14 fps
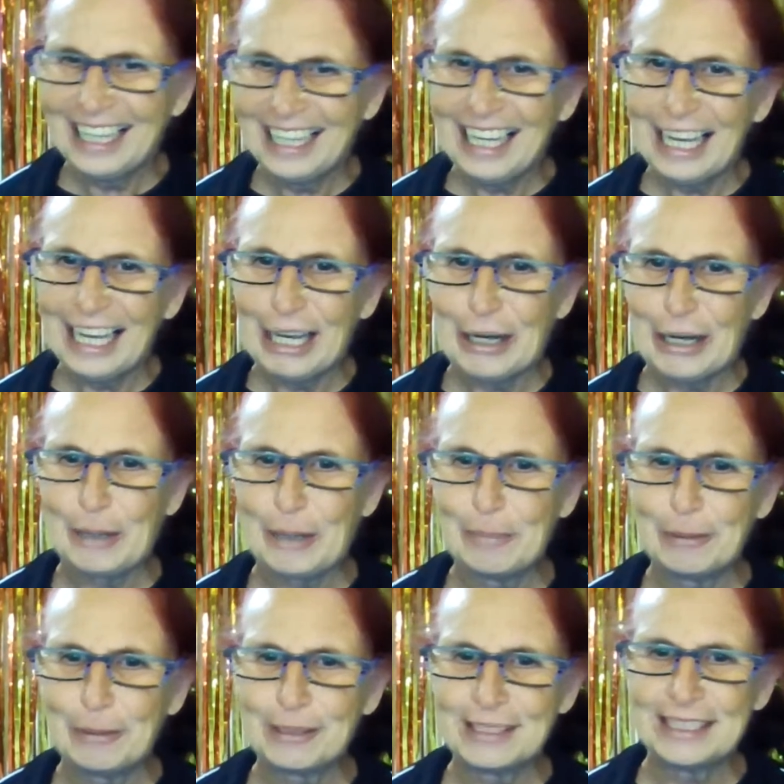Oh,
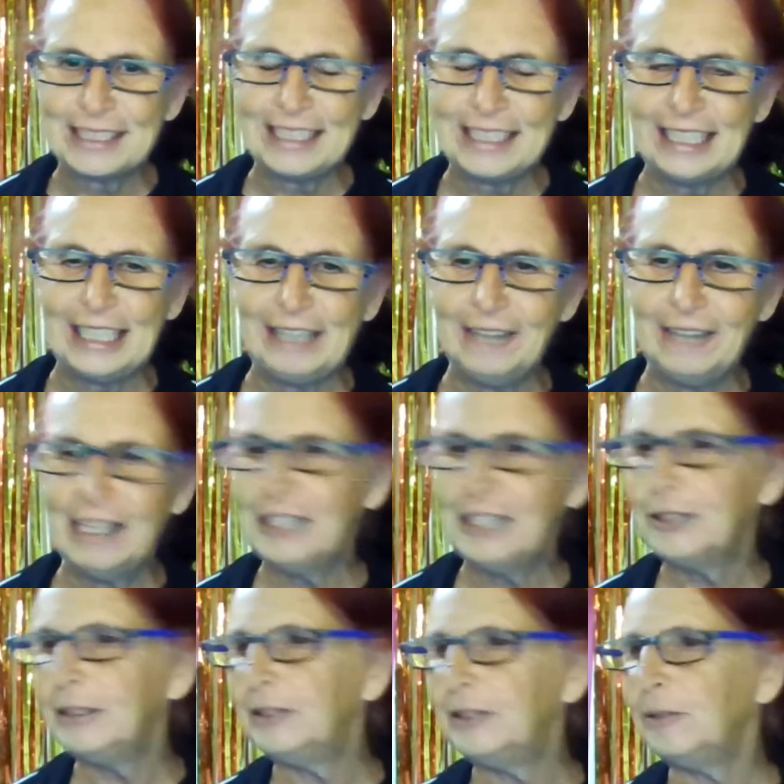poor Steve. Should we
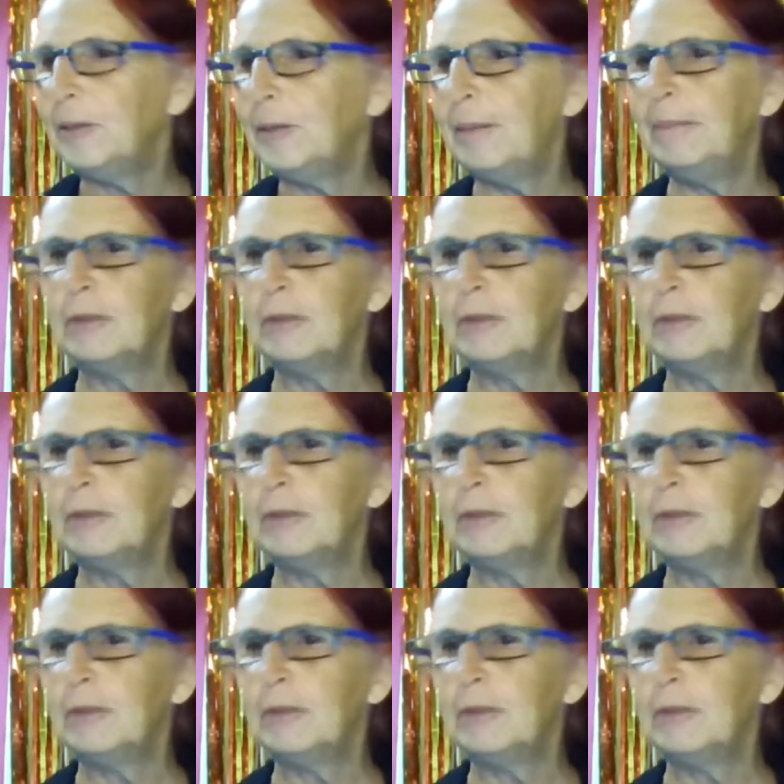do one more